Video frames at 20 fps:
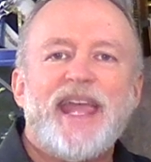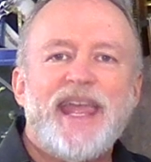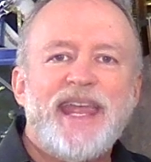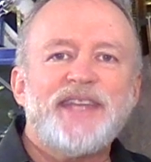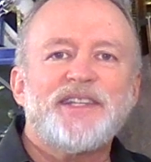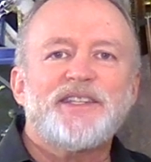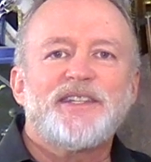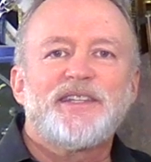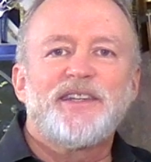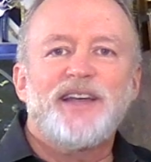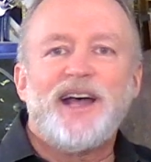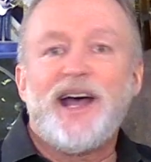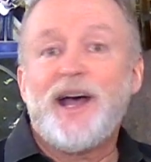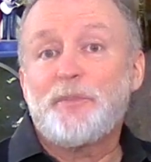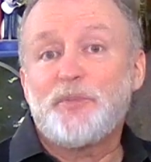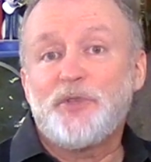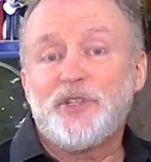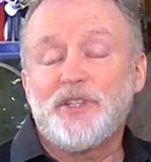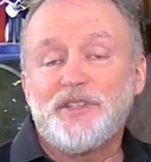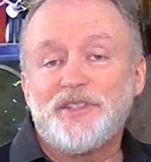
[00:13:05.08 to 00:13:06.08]
8
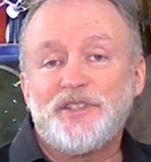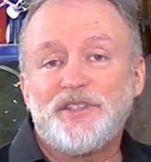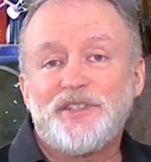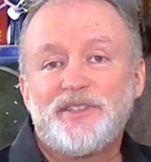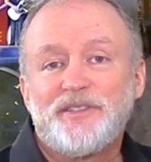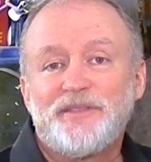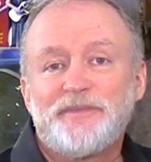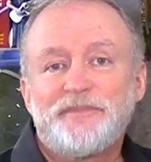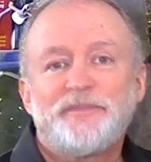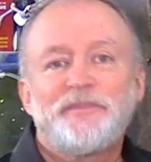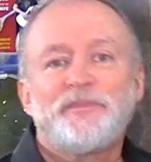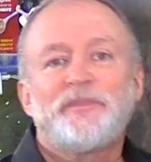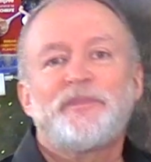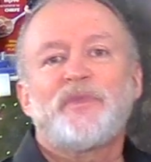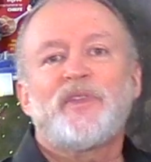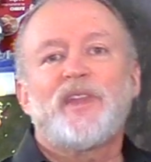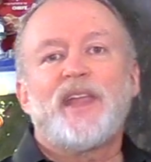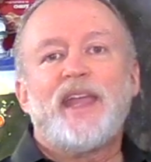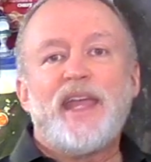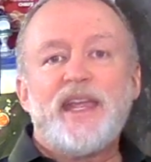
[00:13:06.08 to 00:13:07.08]
options.
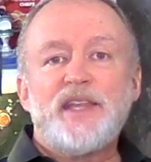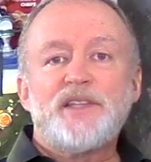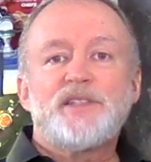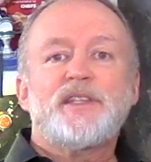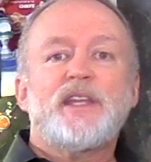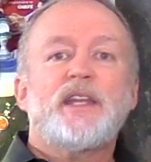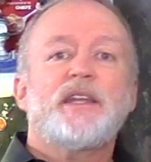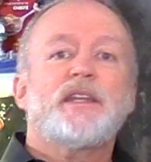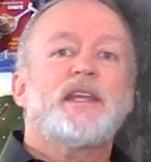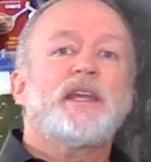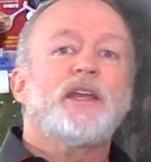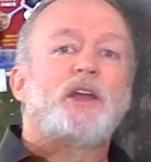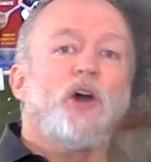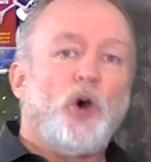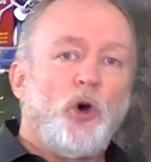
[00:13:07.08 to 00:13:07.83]
Ascending